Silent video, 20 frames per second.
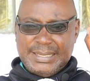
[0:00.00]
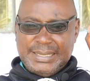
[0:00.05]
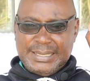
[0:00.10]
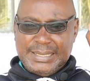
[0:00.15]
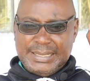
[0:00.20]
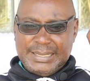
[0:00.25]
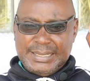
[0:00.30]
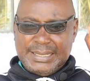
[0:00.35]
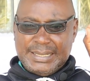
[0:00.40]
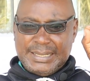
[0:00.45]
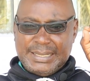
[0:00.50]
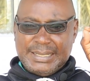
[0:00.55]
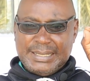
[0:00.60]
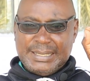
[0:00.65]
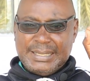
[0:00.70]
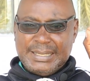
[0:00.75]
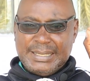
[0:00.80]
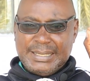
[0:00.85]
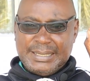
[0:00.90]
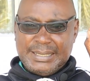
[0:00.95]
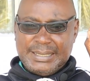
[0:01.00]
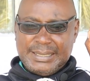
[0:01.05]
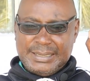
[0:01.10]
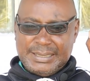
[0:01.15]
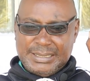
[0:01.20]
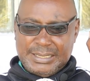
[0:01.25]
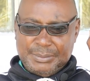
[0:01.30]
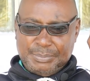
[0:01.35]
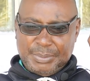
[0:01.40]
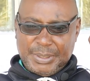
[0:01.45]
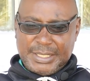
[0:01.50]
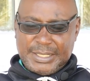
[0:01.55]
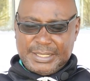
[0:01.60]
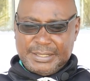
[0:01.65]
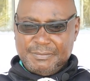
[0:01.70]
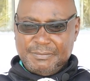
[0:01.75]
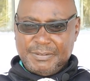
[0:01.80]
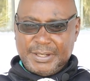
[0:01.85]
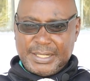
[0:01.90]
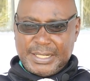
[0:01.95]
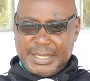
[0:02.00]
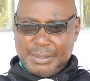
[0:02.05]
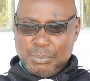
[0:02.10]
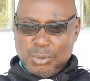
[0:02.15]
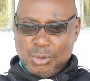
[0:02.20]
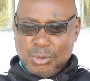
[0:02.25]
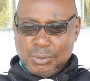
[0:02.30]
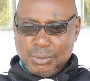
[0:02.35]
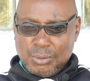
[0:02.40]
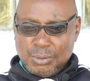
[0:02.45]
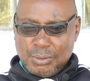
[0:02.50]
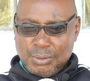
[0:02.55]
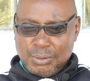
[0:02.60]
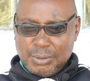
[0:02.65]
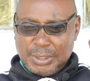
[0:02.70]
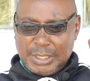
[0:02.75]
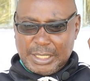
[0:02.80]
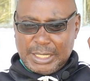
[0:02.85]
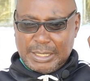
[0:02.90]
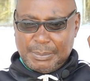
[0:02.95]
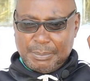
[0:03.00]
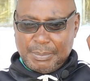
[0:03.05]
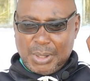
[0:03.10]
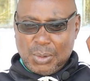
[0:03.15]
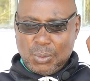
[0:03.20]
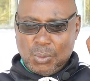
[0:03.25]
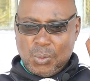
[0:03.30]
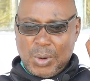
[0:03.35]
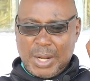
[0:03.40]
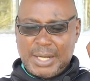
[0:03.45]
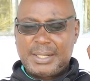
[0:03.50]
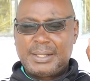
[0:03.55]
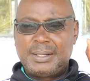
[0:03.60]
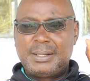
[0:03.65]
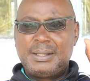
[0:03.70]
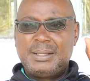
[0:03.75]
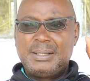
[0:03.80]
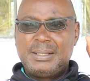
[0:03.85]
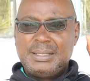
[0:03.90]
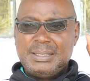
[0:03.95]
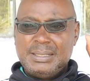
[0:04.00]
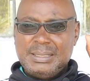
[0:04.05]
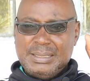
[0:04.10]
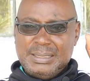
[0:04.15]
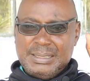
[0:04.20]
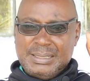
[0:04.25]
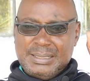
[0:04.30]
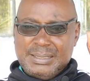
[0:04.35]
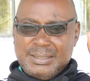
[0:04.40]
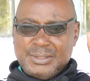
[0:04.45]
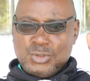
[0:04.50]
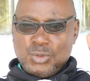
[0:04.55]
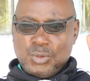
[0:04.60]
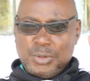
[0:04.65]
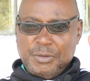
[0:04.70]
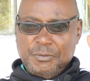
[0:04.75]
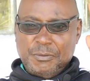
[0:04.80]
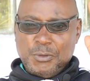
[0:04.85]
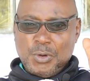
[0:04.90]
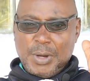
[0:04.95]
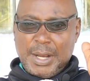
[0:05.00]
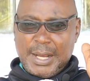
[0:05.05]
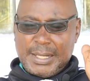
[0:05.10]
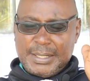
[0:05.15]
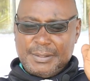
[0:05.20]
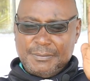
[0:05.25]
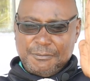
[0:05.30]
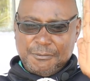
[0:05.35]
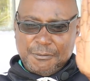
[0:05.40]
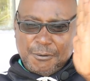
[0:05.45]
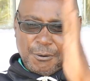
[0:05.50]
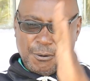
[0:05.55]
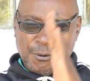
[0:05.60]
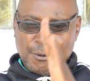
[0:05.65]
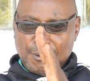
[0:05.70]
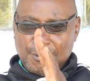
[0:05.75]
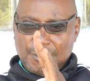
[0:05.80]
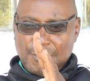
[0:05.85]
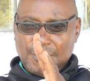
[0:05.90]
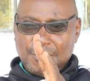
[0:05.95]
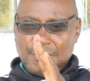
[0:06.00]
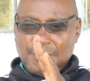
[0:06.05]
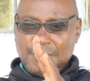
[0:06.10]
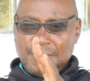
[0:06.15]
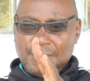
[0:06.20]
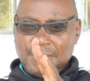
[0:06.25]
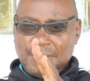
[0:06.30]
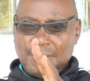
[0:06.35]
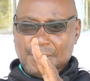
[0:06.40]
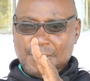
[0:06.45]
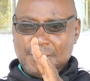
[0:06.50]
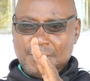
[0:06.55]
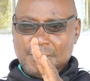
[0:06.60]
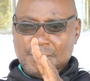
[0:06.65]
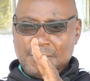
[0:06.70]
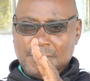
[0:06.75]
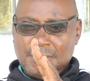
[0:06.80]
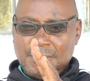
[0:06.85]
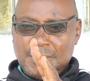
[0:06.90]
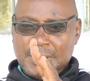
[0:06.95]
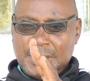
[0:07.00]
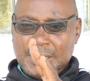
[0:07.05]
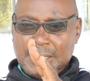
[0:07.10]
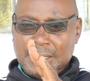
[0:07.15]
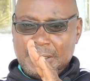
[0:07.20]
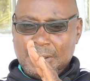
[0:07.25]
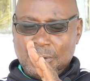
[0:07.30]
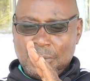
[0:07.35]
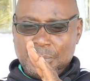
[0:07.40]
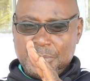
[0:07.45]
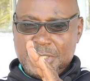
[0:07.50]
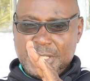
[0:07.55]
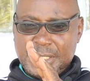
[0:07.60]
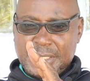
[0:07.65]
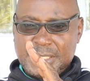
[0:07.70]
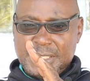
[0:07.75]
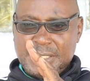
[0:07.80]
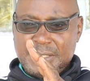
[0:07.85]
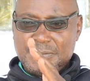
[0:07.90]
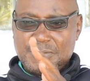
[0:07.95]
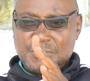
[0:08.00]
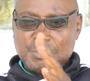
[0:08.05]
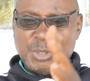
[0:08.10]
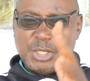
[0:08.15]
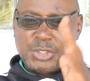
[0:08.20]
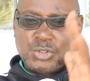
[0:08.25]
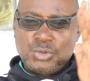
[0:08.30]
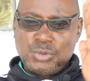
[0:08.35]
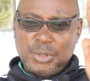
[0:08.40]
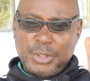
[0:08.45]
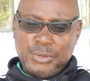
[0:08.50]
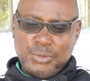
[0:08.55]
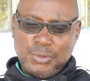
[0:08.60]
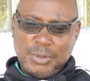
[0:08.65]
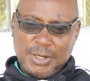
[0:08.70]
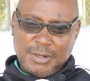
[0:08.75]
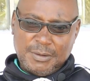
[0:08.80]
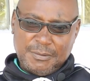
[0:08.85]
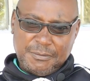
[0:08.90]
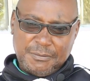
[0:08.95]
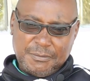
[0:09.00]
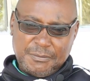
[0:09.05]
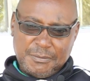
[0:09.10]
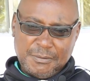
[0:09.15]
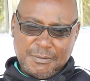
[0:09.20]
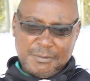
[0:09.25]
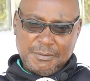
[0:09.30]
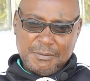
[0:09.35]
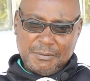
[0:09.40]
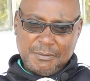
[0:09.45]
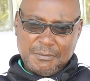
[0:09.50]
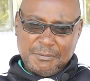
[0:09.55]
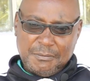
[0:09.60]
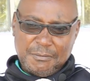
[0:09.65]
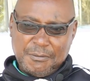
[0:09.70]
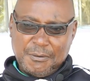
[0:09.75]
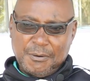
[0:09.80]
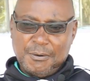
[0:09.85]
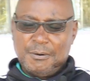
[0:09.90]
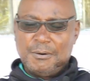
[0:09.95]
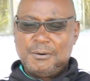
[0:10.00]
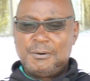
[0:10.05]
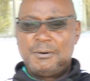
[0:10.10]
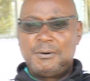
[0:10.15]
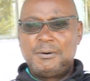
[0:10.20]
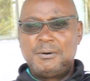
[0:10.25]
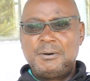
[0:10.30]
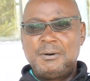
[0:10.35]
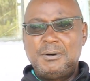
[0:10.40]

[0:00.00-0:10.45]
in independent variable number one. So if you had 4 objectives, make sure you have 4